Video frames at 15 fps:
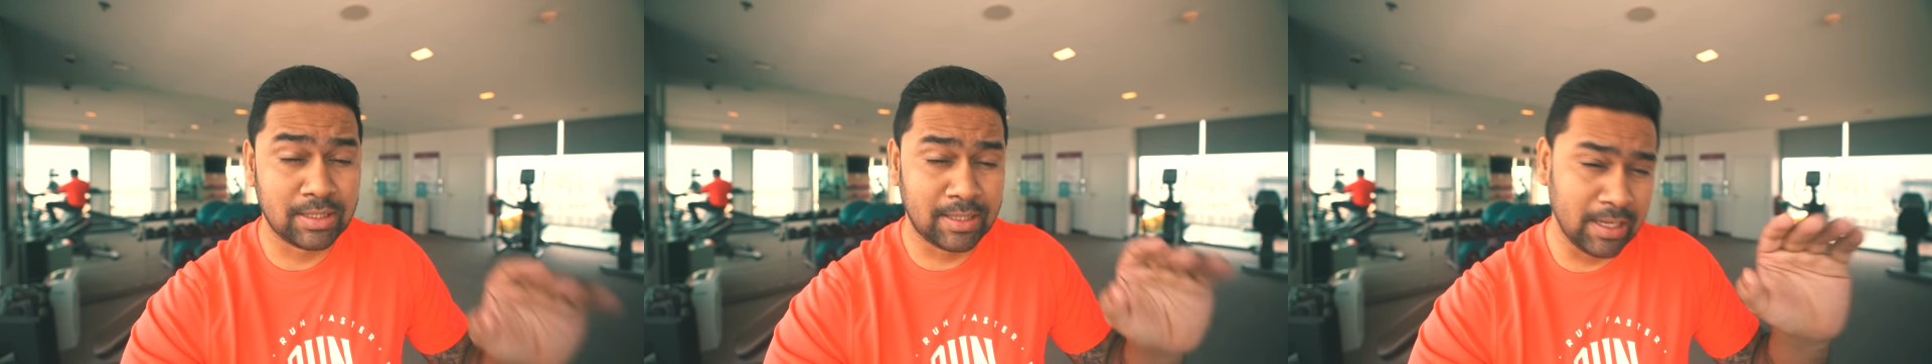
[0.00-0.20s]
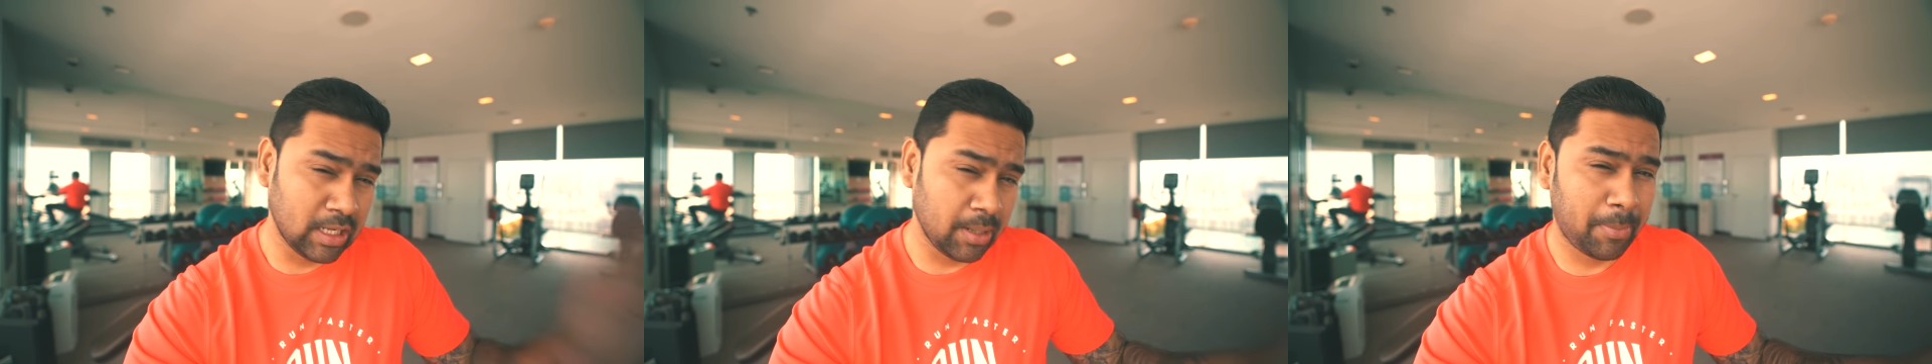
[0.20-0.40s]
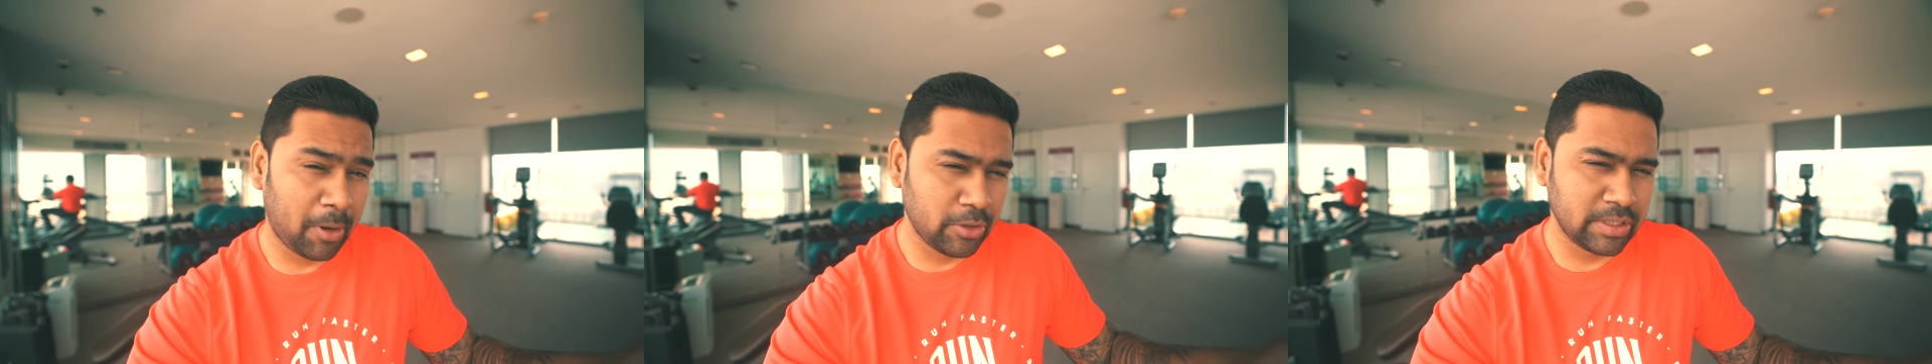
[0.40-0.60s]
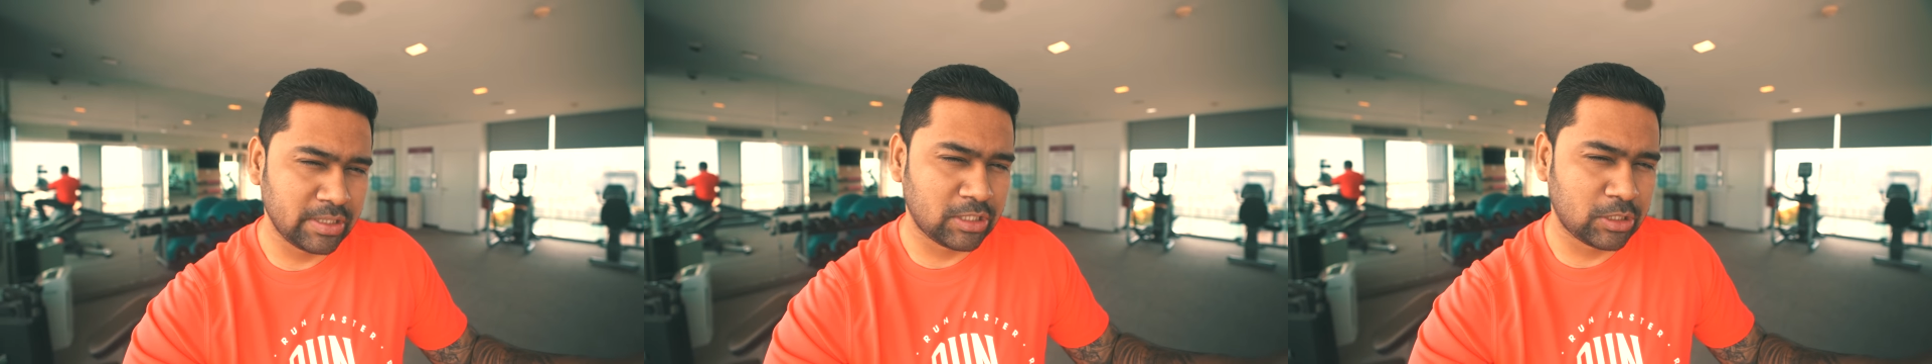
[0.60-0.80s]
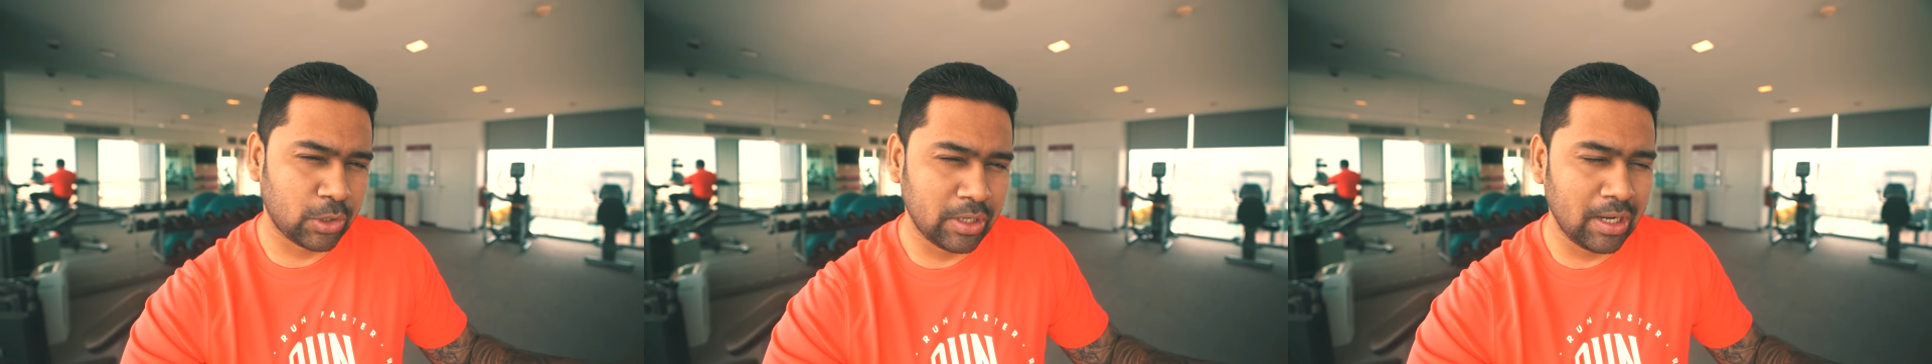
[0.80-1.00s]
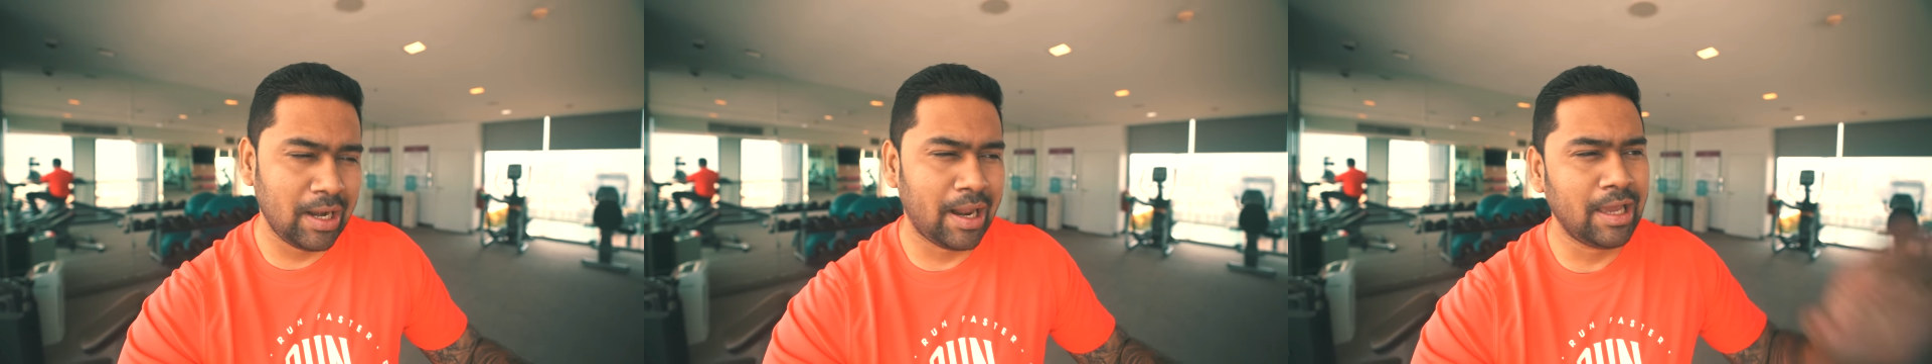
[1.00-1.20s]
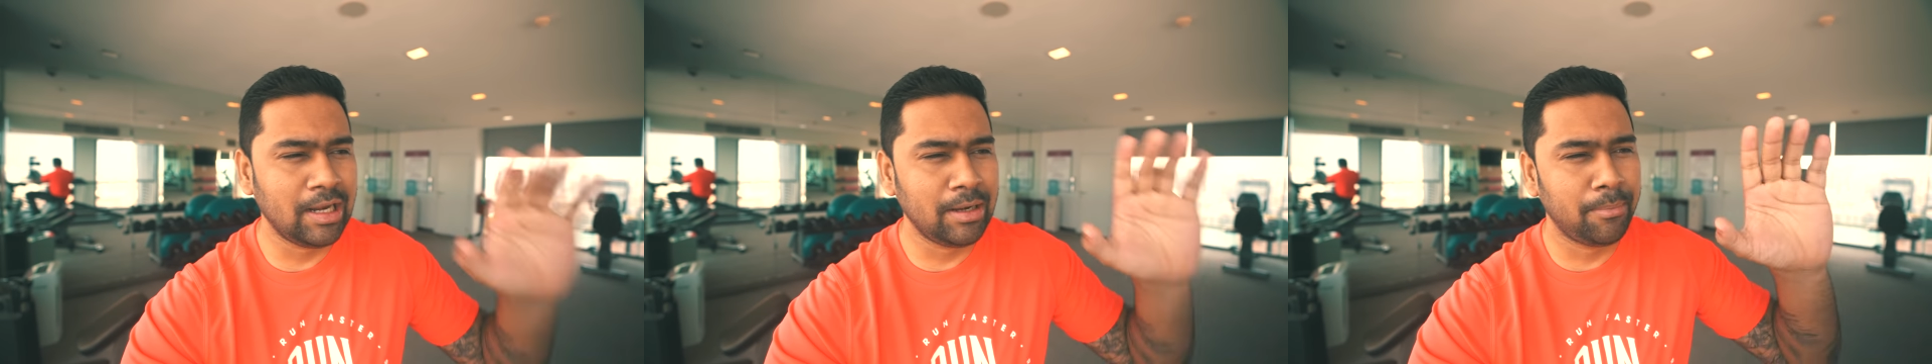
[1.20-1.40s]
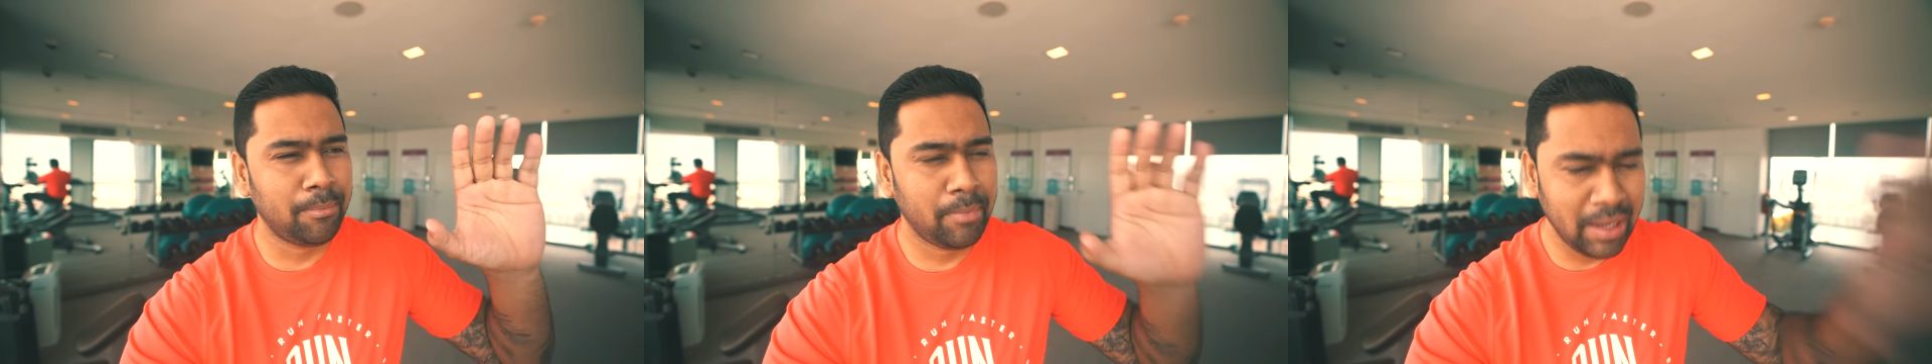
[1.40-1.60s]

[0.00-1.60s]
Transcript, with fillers: think about a storyline,